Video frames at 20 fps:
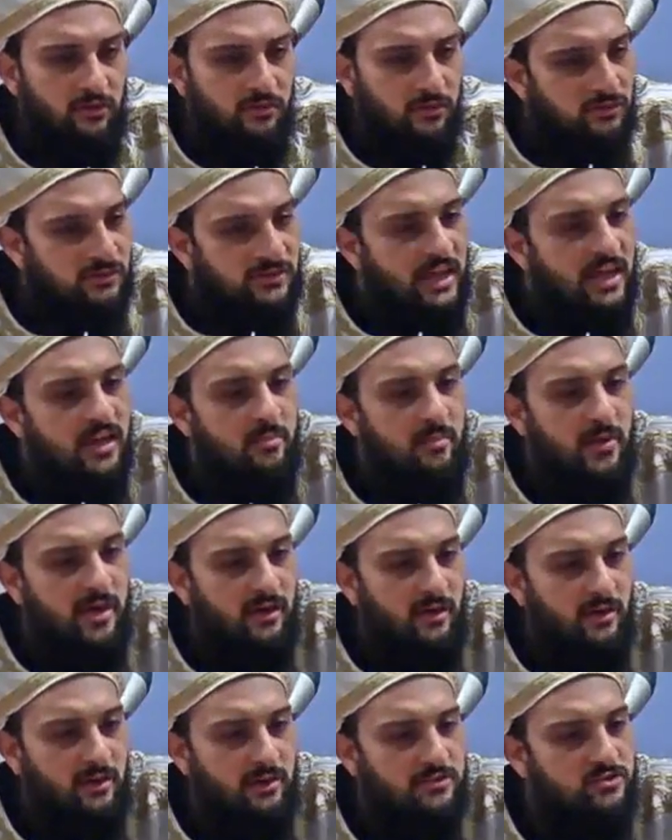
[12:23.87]

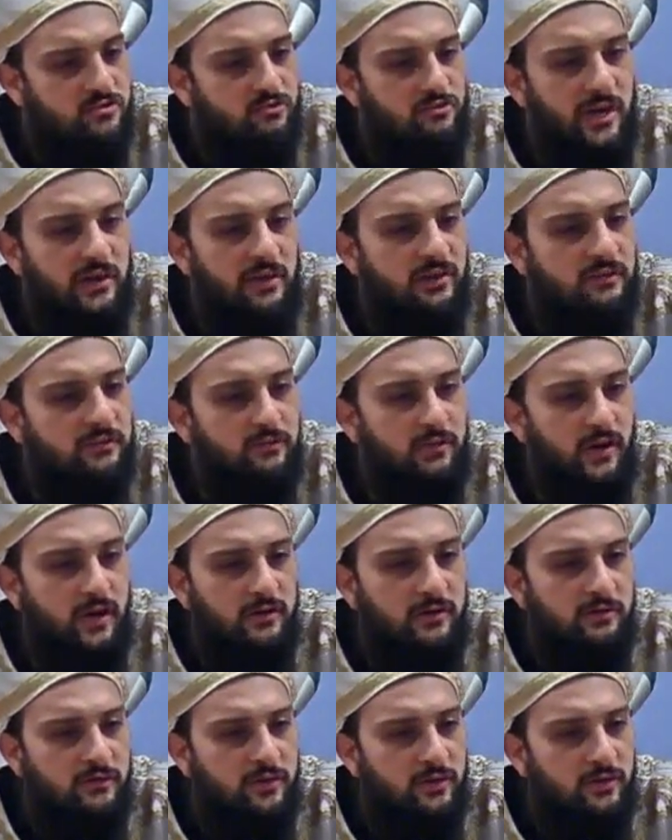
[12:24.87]
Odemek, it's right in
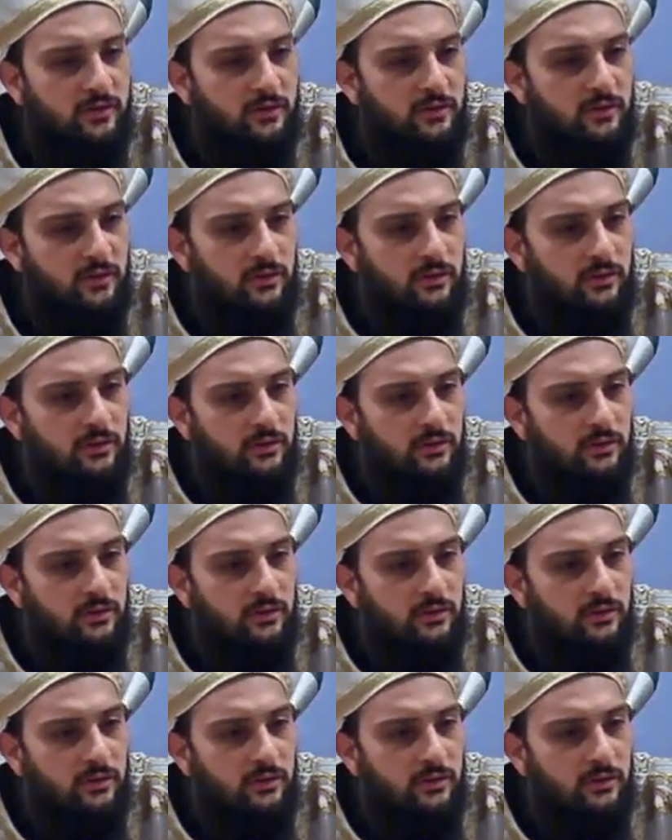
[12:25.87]
front of you.